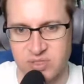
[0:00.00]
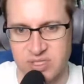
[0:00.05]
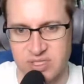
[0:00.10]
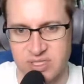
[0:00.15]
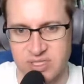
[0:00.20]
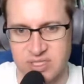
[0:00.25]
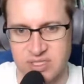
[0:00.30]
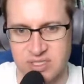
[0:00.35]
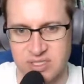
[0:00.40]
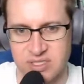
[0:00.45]

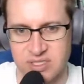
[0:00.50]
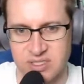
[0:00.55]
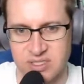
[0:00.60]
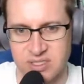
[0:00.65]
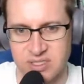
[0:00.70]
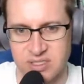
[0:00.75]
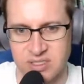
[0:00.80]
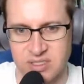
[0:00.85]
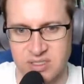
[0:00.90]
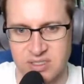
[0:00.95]

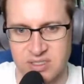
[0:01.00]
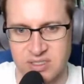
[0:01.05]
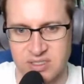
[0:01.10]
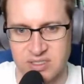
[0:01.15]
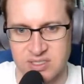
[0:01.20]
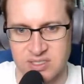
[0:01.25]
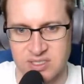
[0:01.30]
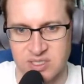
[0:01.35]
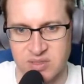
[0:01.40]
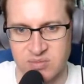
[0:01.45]
in
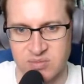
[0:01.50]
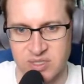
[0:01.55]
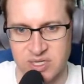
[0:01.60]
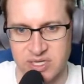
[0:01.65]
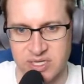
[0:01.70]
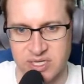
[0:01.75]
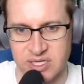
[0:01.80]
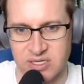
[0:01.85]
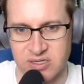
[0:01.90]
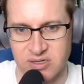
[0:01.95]
some
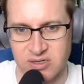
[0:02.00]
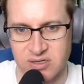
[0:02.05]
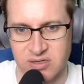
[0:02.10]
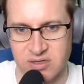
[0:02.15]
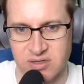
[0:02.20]
like here.